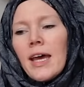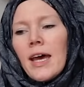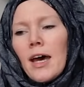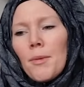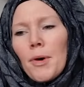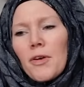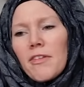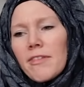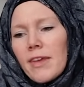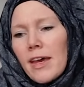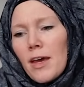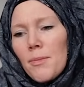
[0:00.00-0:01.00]
about
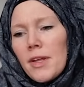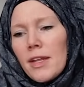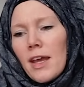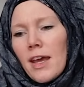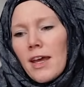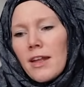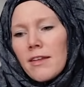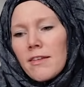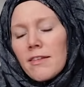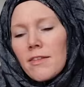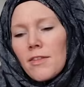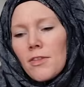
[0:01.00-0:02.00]
Islam, and
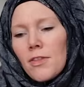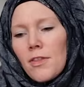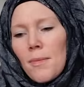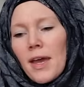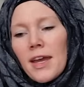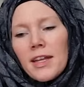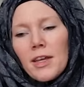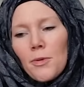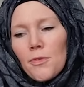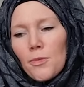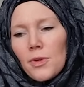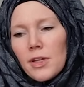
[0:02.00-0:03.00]
the man, he
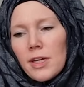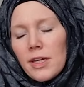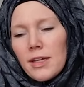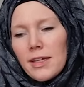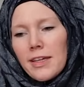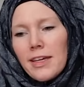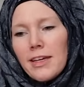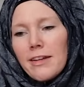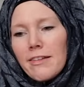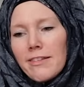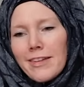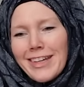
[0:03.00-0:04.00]
was really
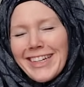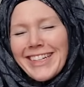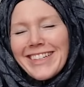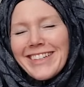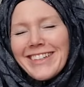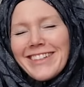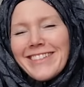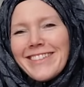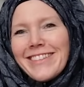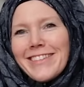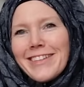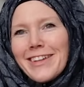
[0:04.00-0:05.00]
keen to
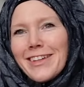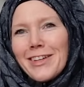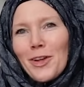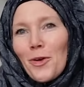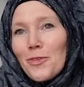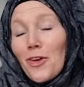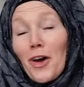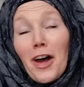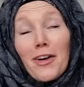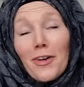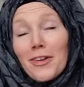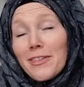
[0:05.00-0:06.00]
you know,
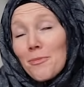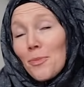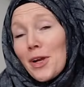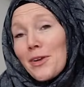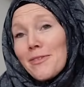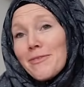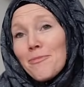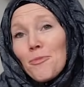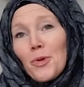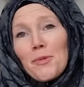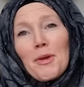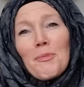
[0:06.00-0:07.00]
talk or to bring
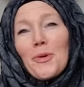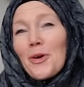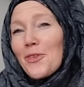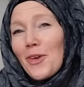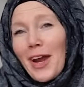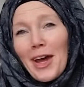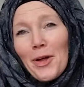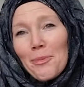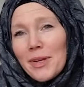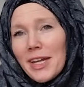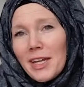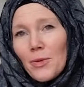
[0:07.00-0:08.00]
me books or help
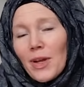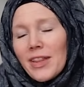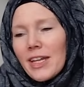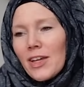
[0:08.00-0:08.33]
in any way that